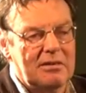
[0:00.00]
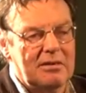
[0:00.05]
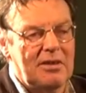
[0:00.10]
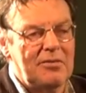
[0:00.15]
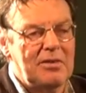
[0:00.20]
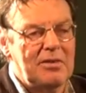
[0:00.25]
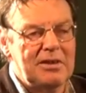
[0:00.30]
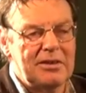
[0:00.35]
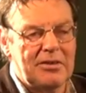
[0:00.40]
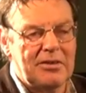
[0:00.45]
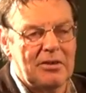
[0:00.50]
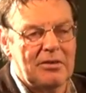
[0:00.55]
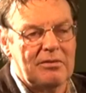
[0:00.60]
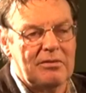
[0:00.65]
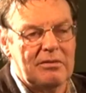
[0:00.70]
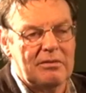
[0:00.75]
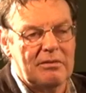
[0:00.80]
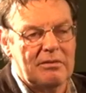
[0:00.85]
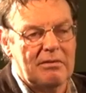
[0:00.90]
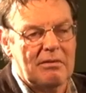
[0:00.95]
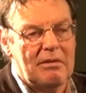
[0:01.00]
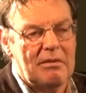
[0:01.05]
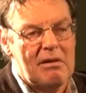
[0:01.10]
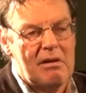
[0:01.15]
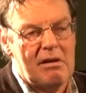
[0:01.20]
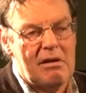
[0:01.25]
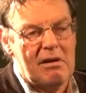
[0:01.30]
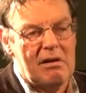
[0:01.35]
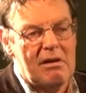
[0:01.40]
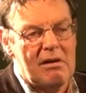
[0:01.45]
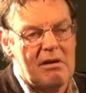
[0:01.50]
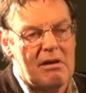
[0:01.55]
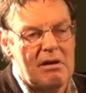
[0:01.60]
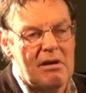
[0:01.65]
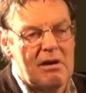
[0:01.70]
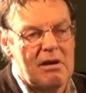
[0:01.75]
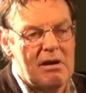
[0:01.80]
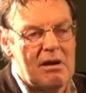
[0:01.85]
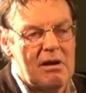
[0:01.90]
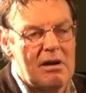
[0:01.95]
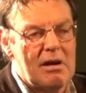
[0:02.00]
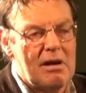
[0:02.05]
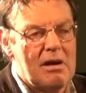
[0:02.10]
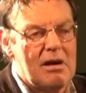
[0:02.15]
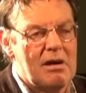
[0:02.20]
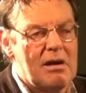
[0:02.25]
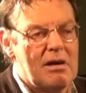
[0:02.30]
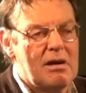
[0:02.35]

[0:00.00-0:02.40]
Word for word: I really don't. And now not,